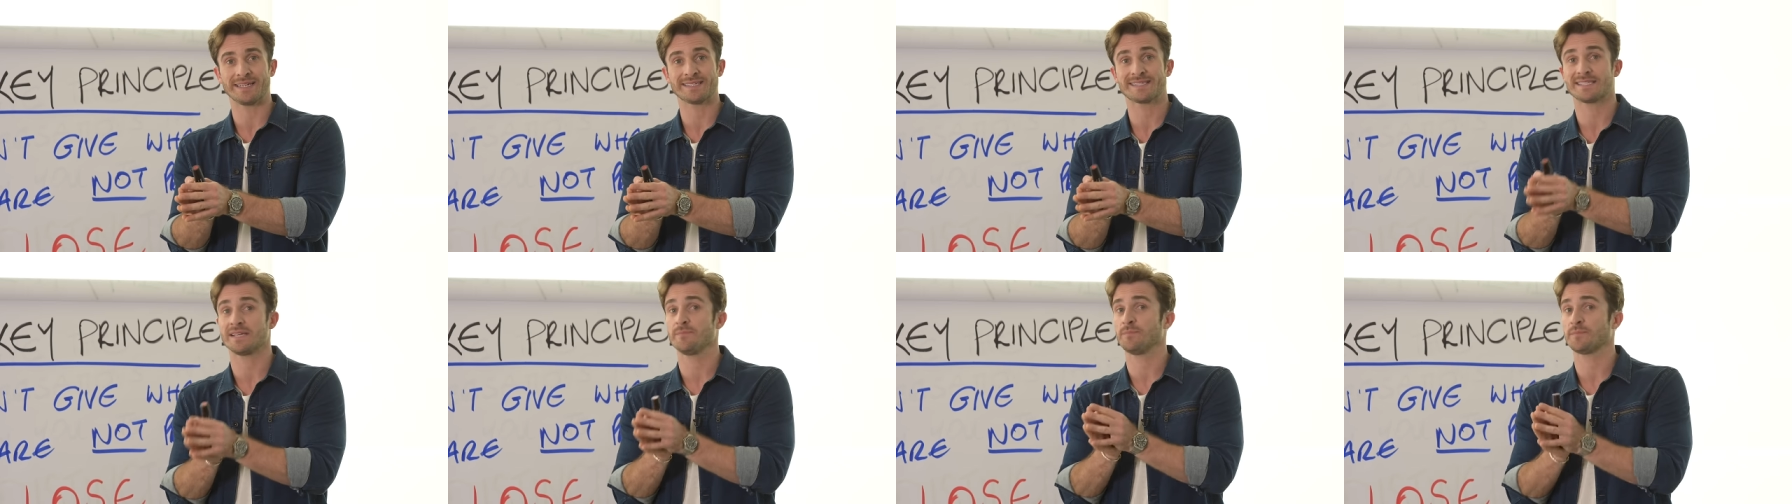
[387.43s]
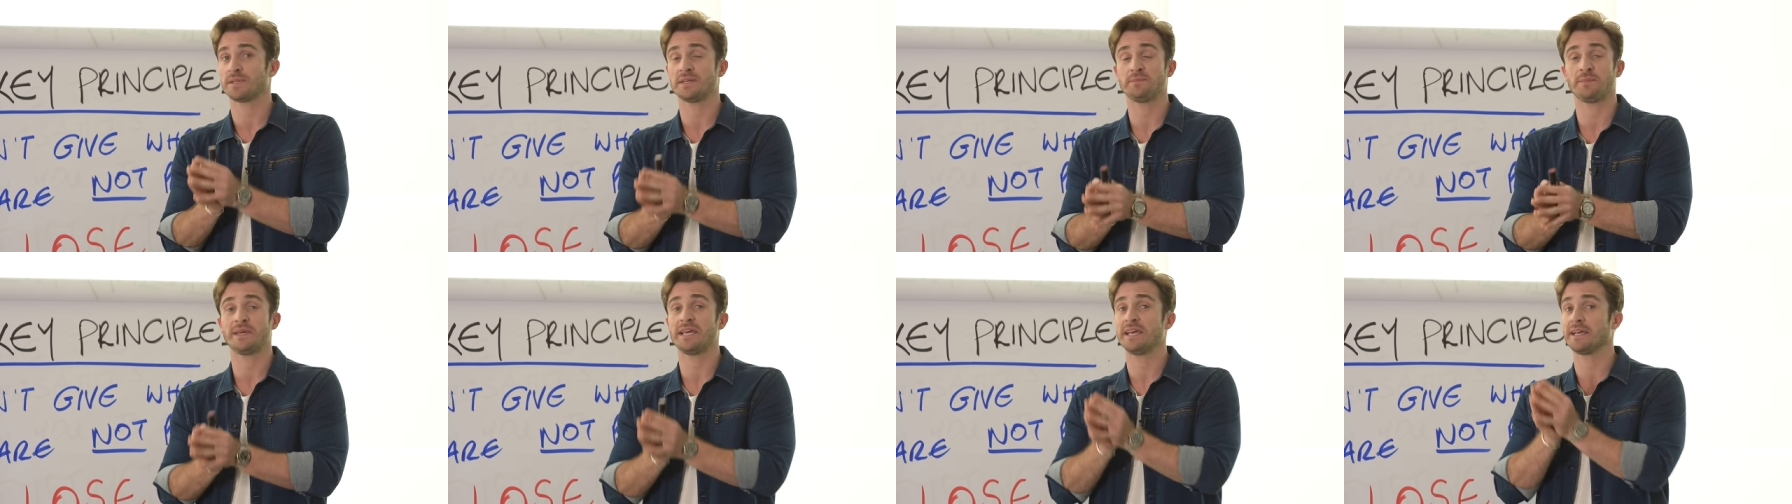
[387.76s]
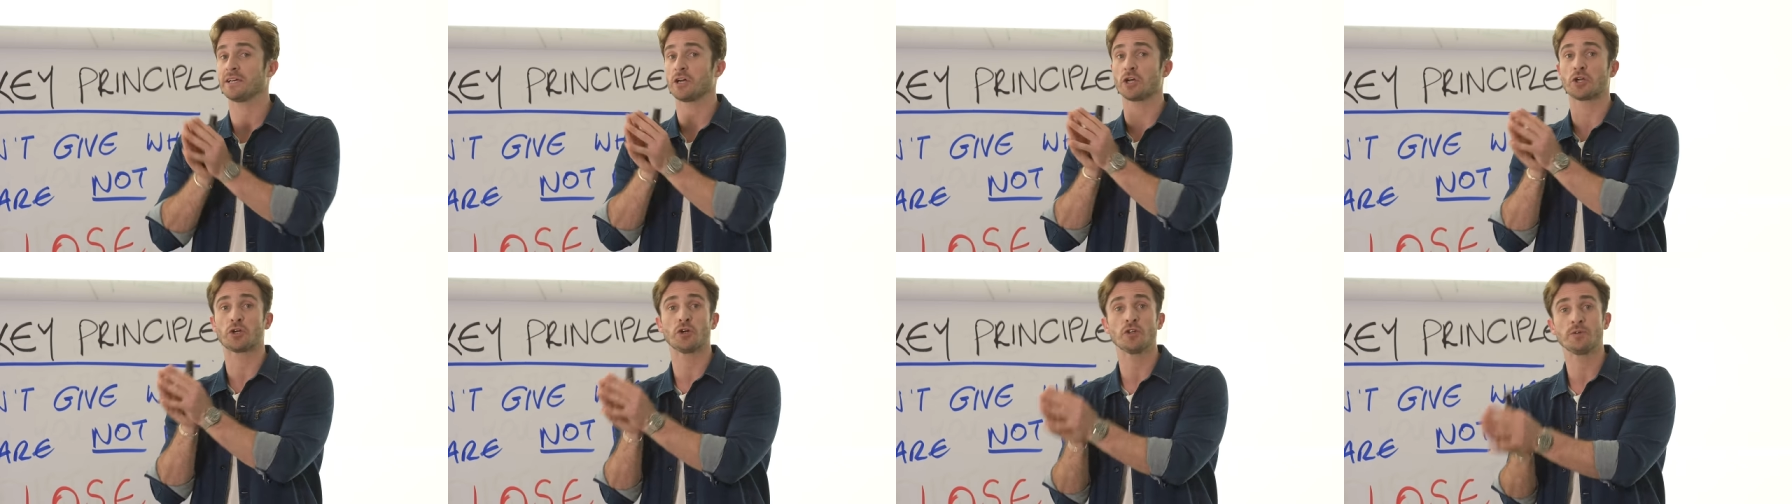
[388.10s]
simply being
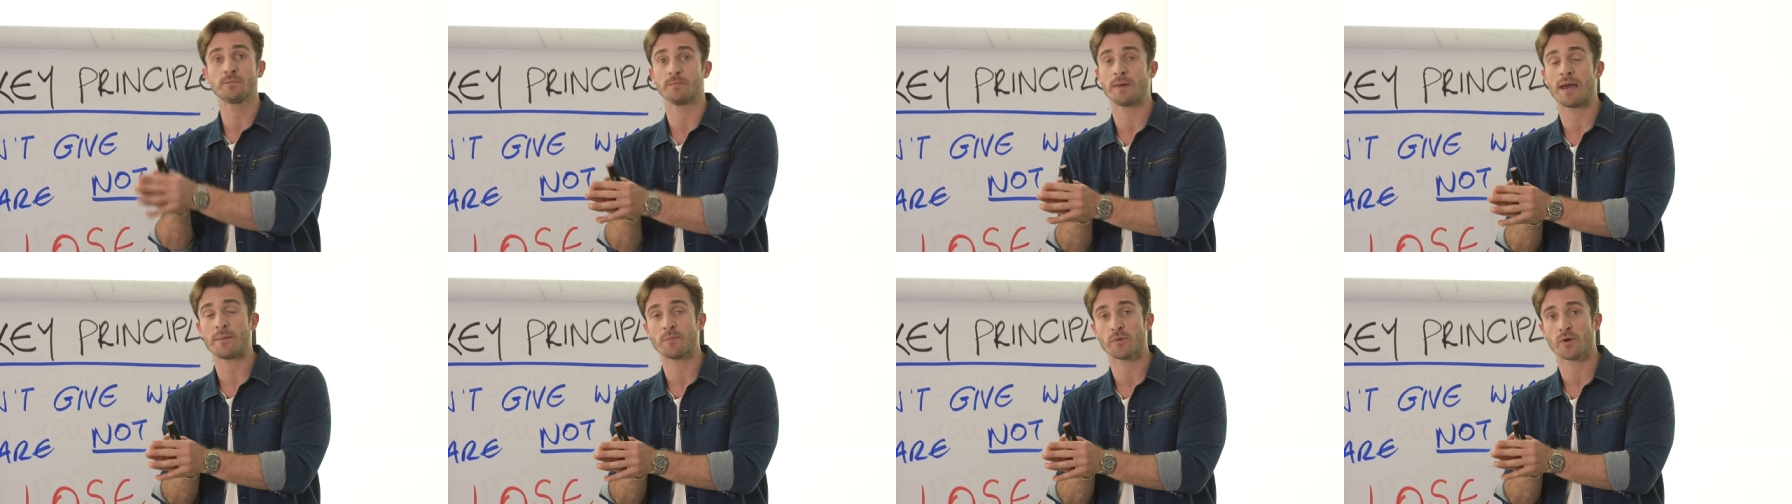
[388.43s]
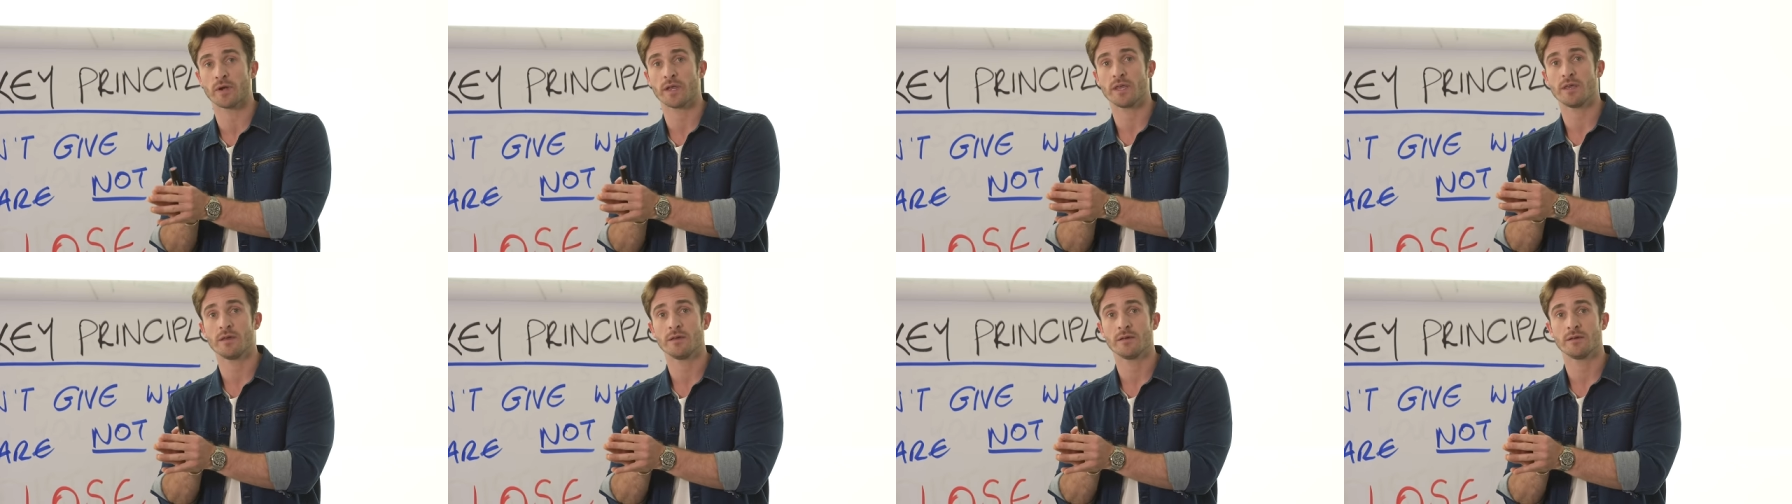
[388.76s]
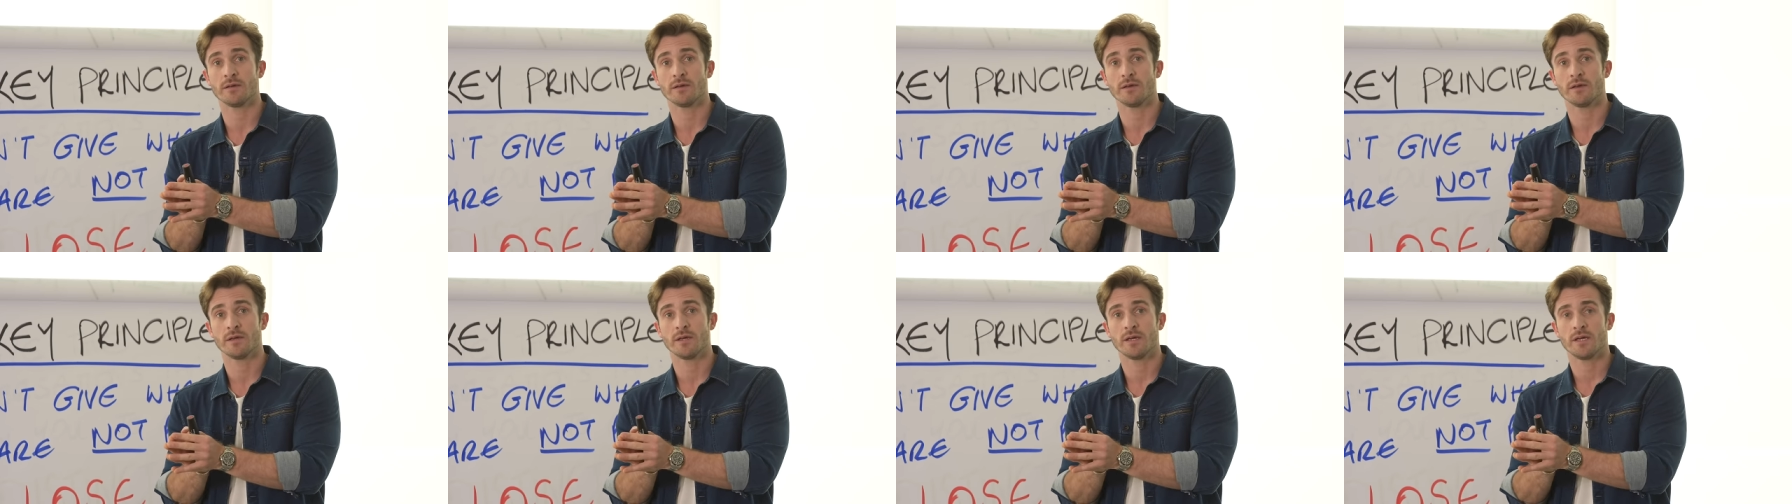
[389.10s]
a good memory
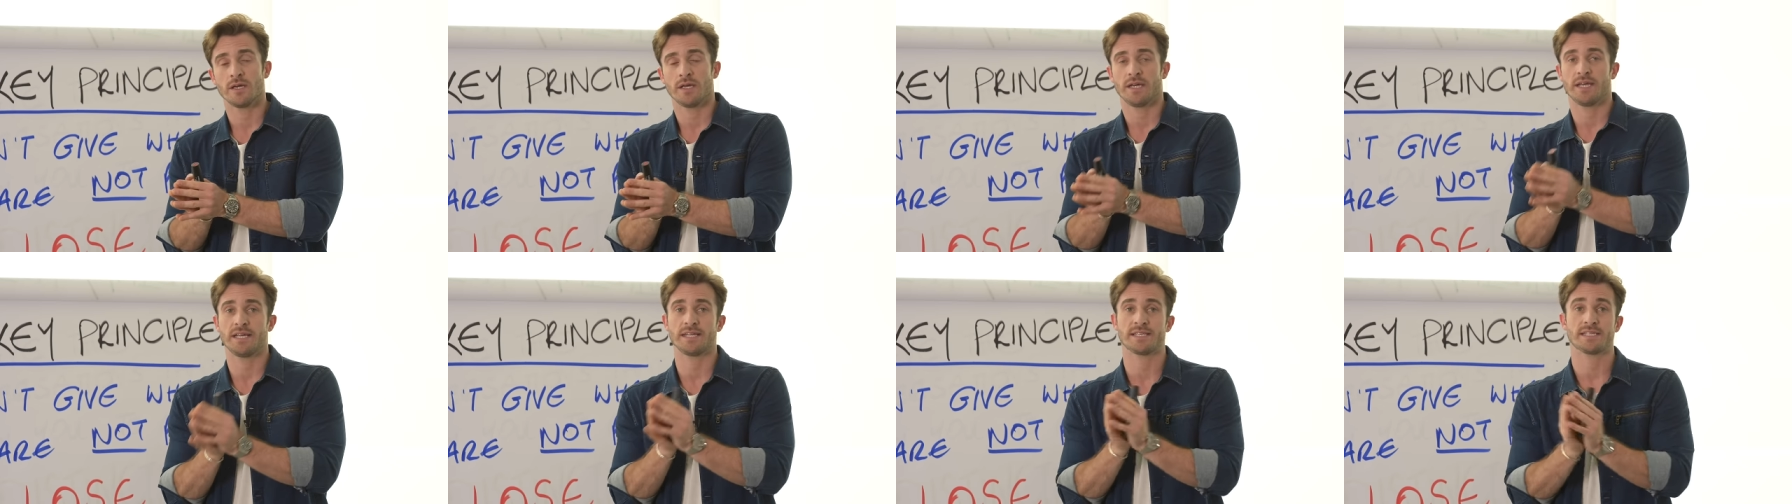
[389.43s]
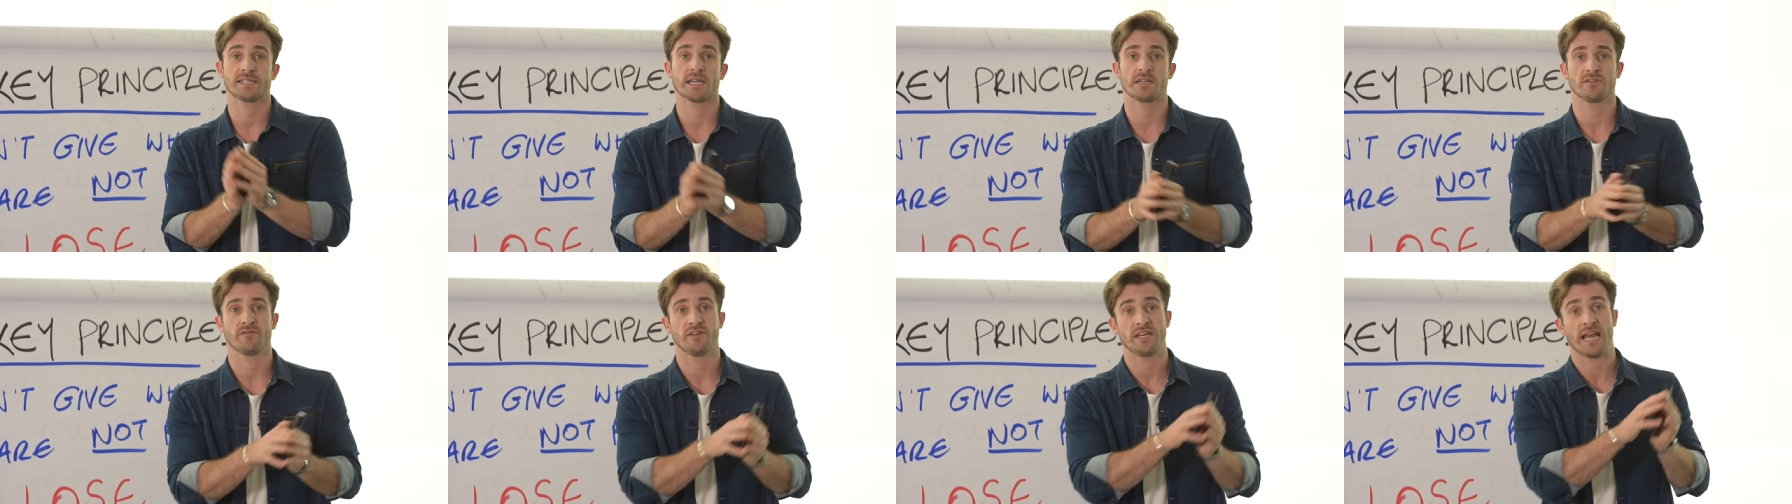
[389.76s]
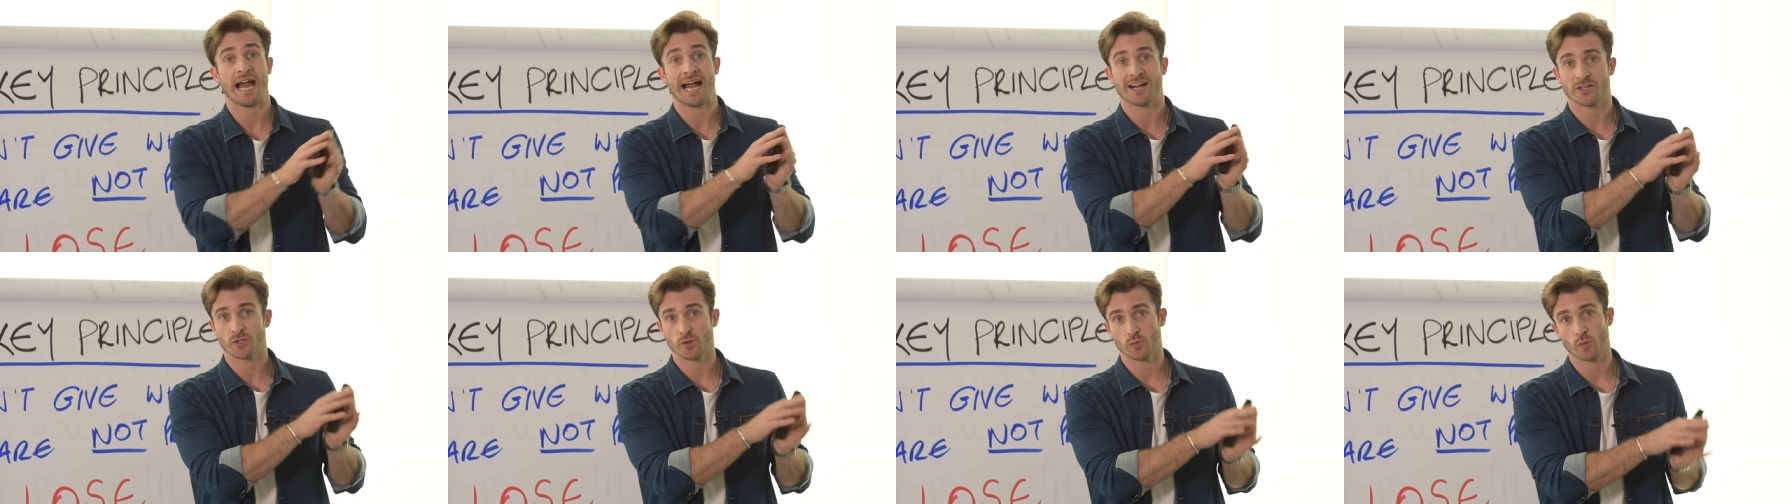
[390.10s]
instead of an
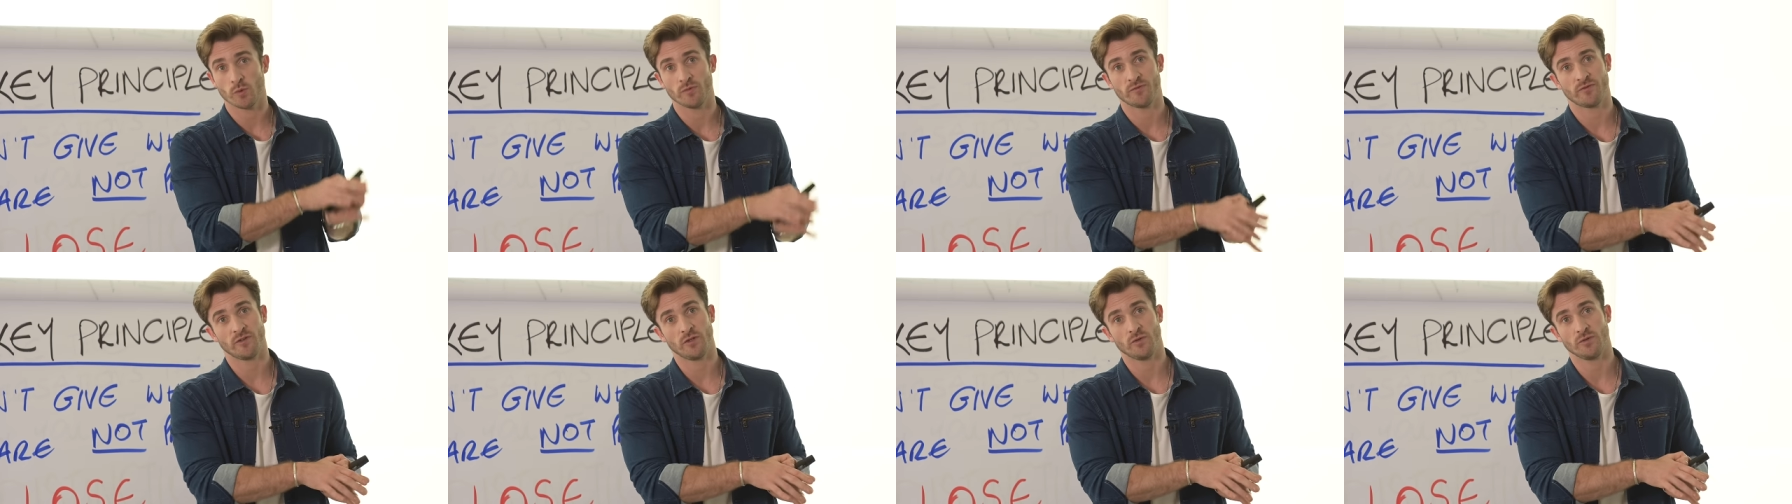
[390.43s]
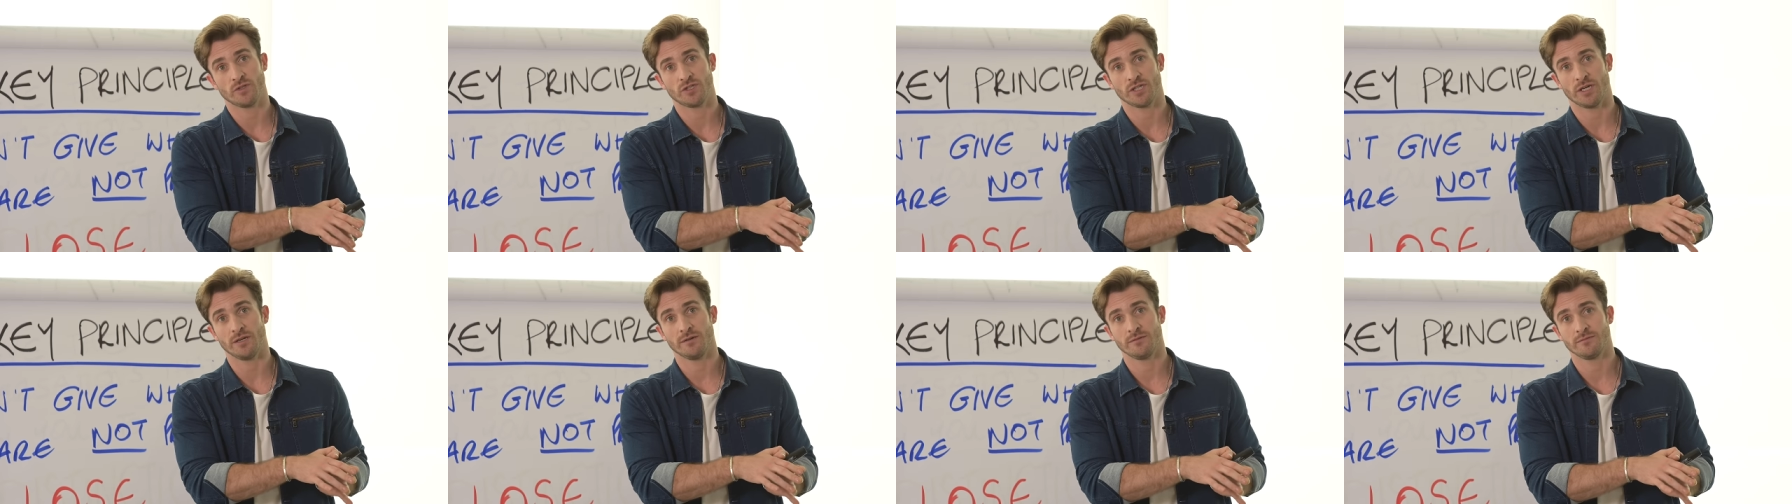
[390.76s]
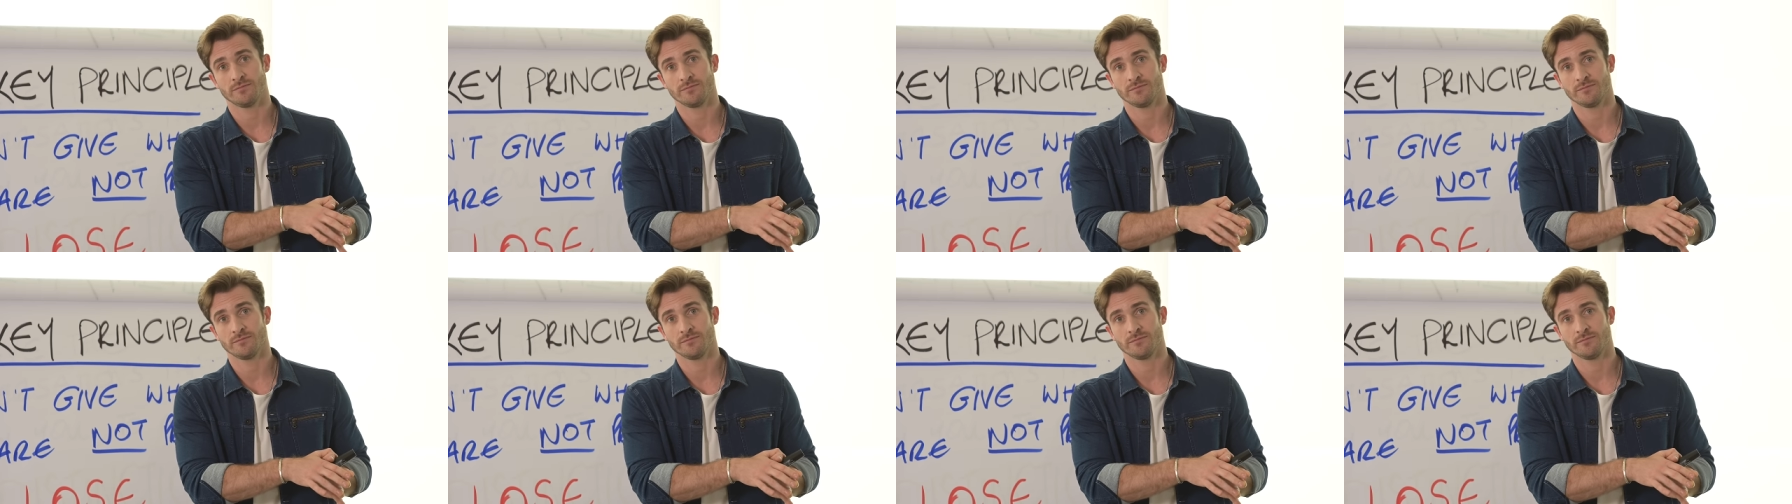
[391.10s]
actual future?